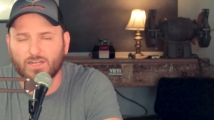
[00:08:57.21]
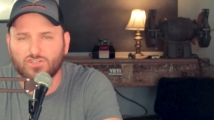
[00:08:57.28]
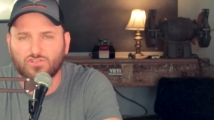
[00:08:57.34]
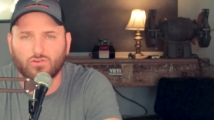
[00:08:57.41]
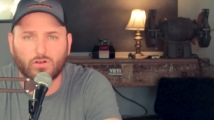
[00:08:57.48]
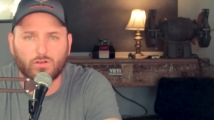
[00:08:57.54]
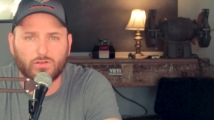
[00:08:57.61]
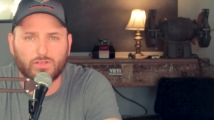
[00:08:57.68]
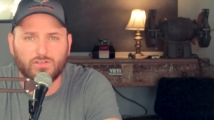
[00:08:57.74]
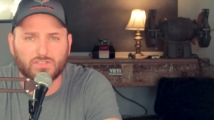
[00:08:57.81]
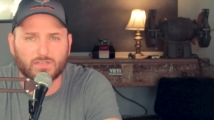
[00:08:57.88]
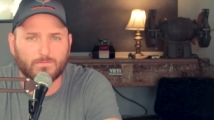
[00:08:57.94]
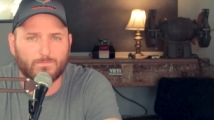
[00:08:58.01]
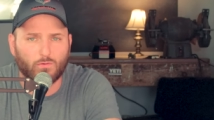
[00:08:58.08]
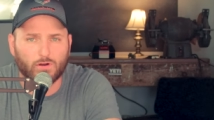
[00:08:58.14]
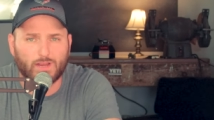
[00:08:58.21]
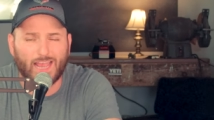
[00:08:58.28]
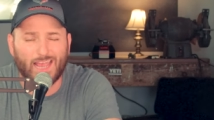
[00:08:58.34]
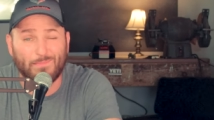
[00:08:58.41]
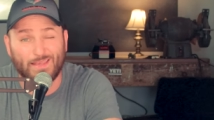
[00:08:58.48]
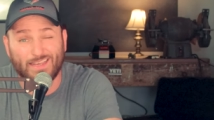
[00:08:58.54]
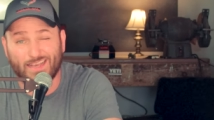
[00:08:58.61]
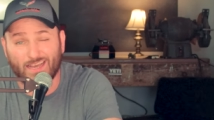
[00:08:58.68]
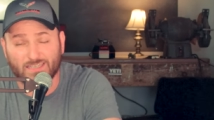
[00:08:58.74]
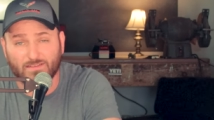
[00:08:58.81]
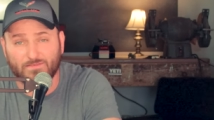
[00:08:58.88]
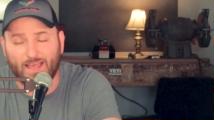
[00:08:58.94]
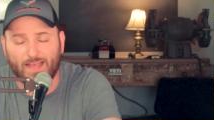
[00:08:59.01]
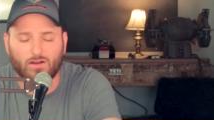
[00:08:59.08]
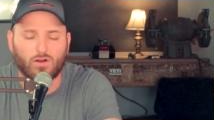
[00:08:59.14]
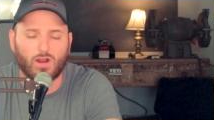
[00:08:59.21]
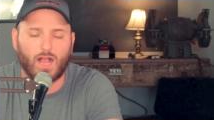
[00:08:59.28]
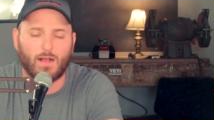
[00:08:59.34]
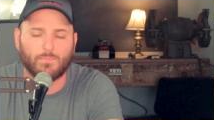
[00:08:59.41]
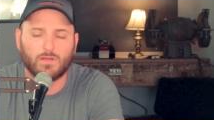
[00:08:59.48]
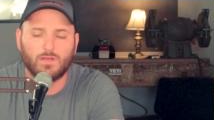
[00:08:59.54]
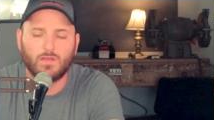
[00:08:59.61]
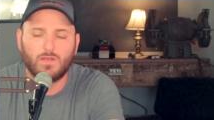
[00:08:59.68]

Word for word: struggle using 4K because of that crop.